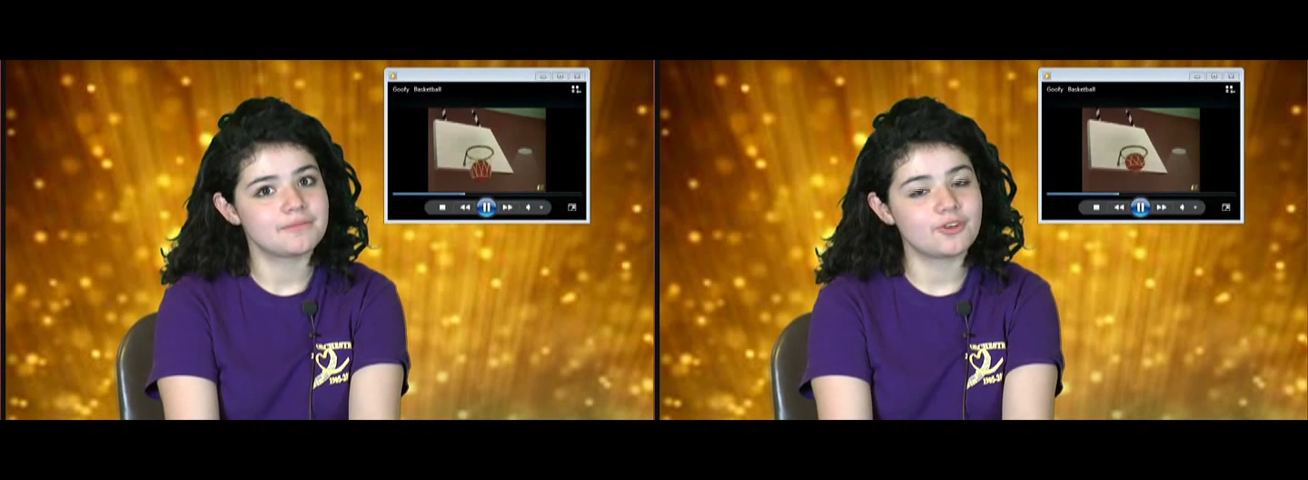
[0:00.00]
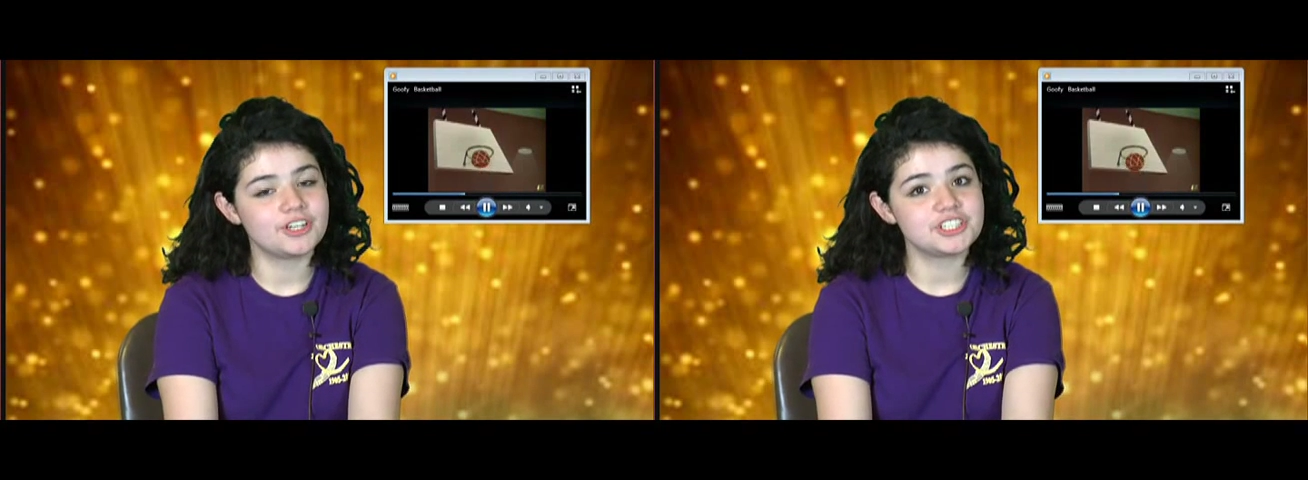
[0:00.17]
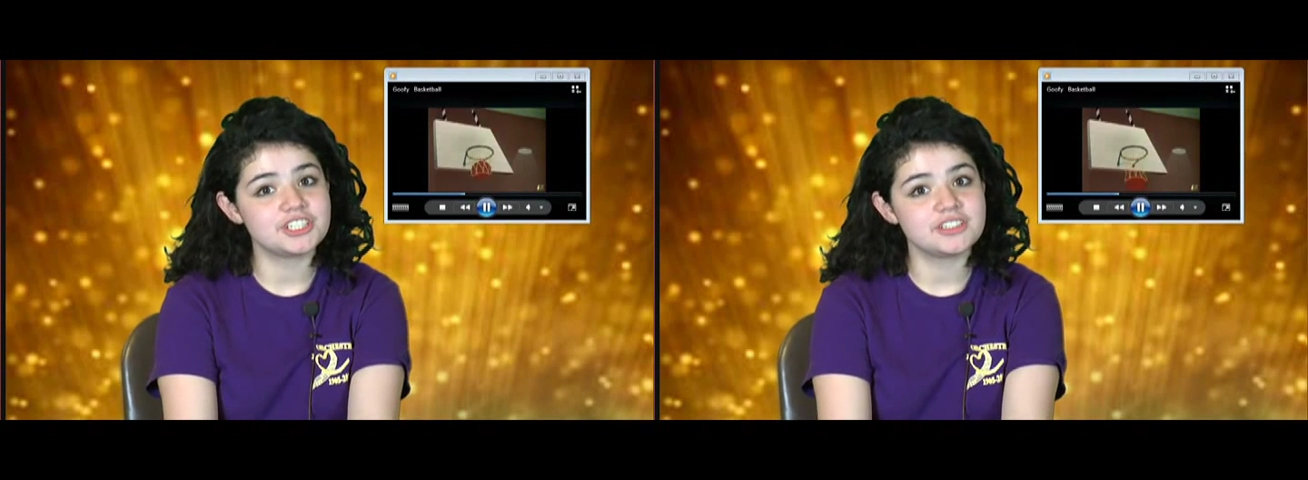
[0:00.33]

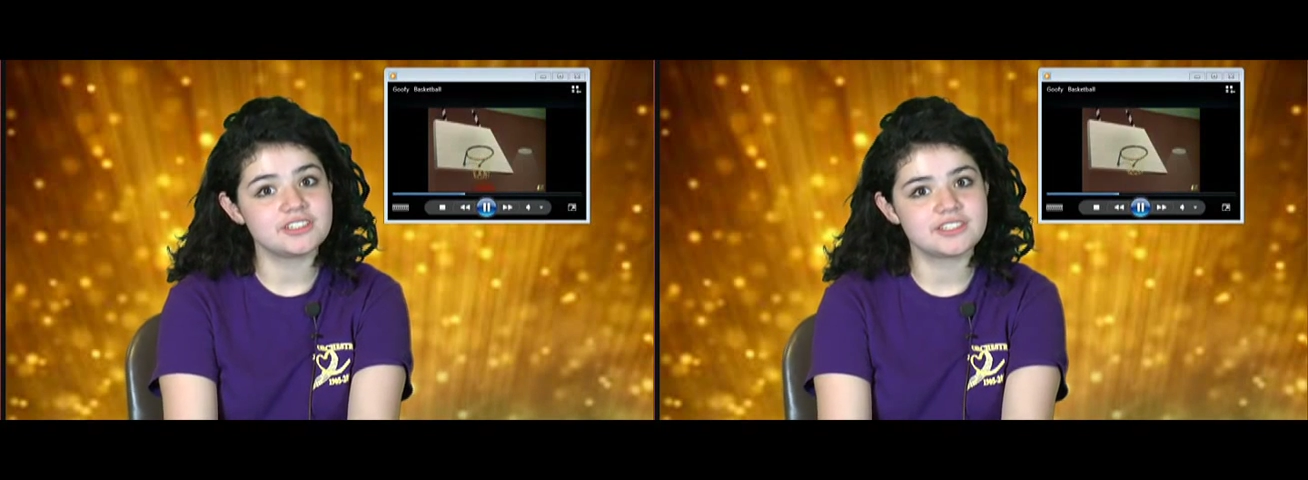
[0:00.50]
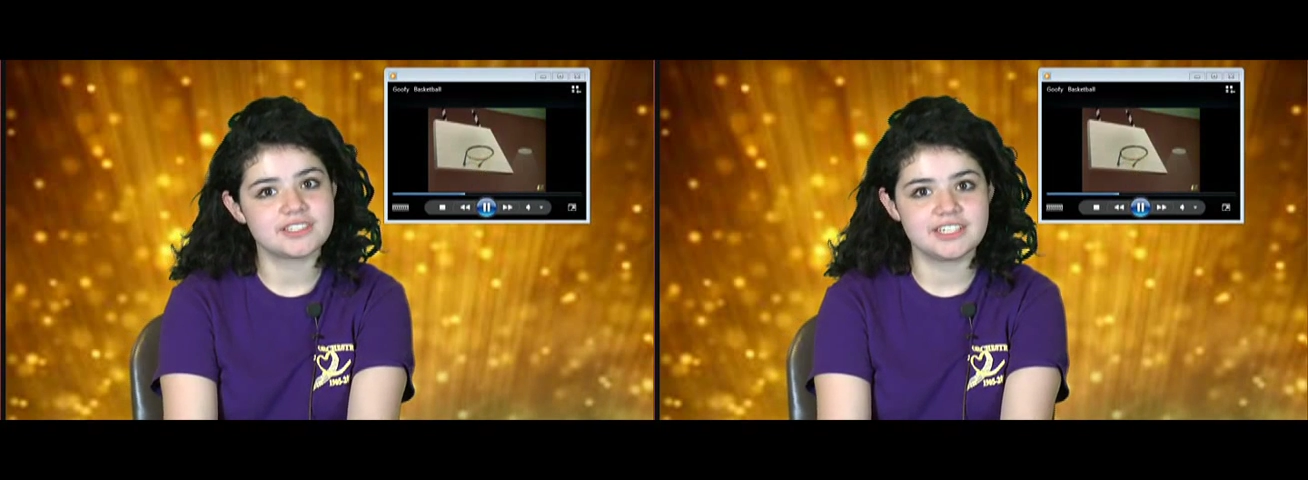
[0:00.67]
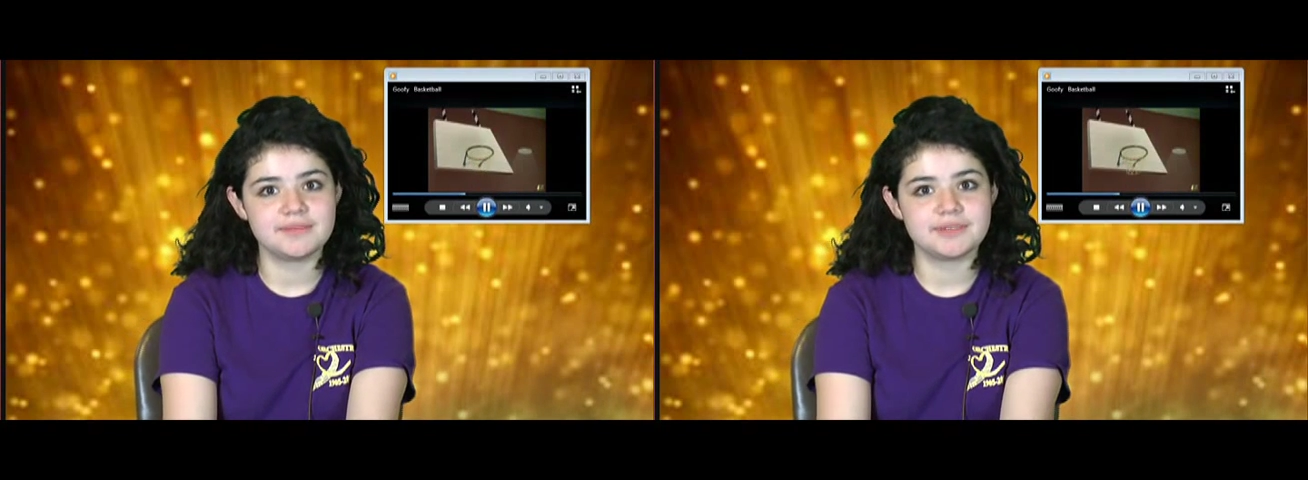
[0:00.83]
Questions,
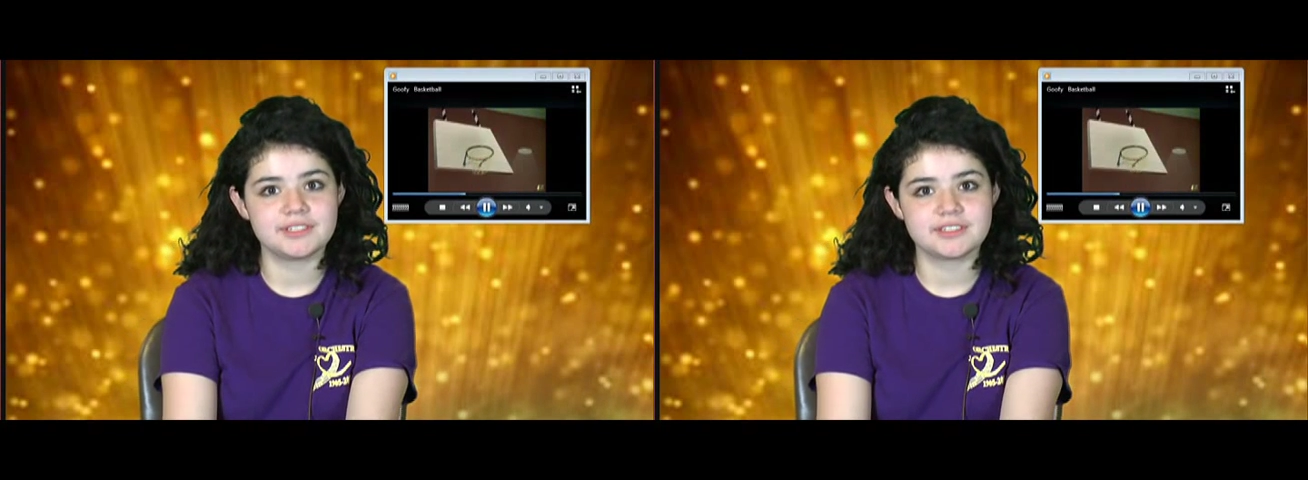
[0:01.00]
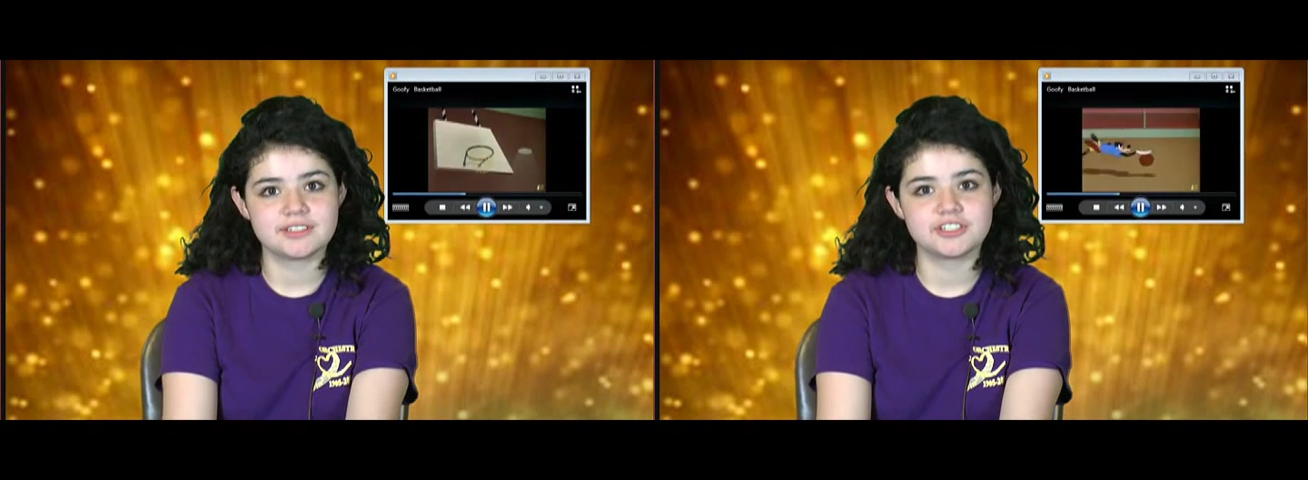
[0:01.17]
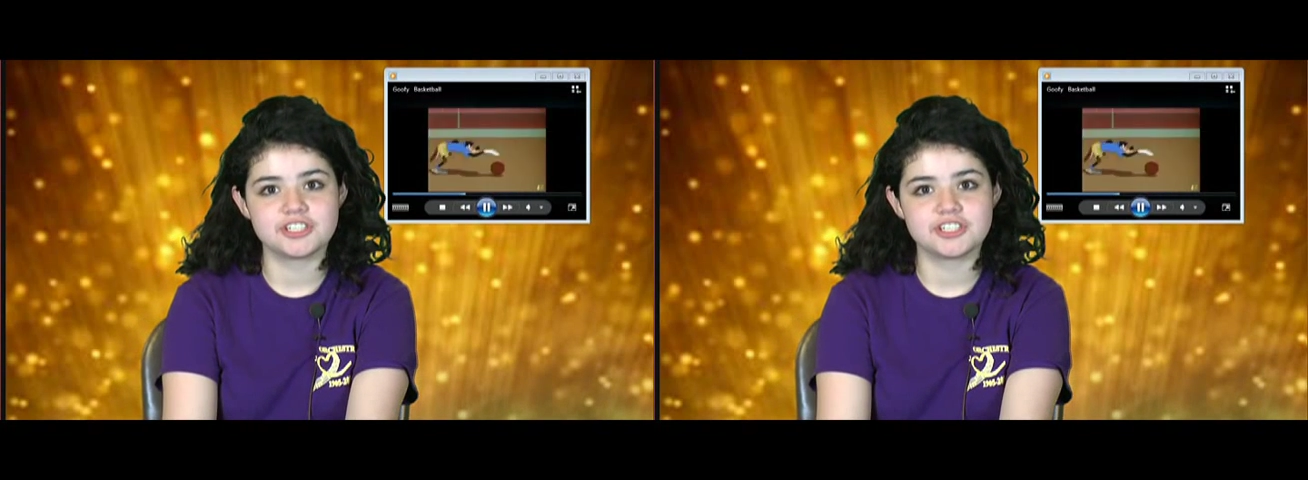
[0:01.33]
see Mr.